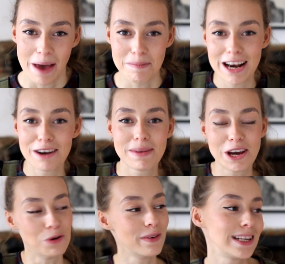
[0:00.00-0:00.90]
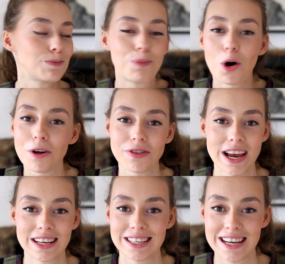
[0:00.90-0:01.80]
Amelia and me always bought
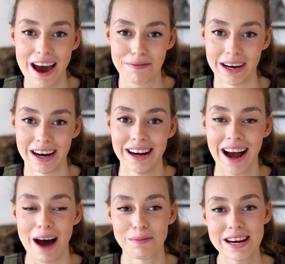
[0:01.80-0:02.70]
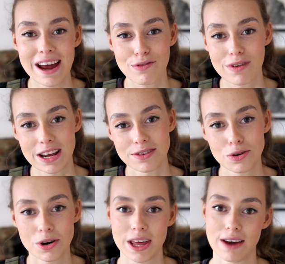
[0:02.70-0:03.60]
things together, and we never really
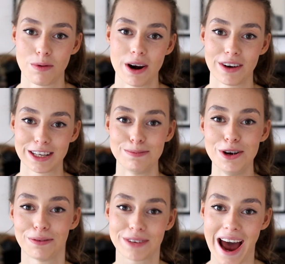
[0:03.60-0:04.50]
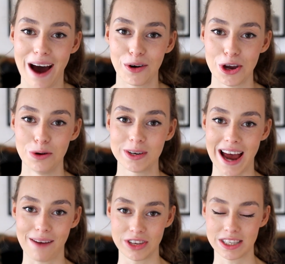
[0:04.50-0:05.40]
thought if one of us moved out, who would
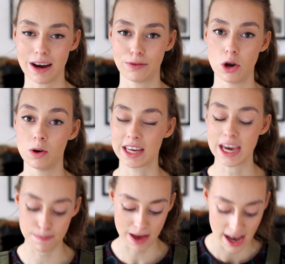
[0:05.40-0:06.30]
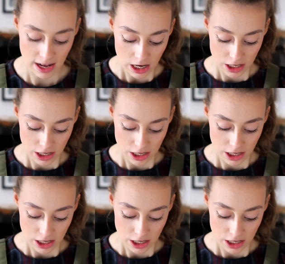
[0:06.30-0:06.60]
have the stuff and who would keep it.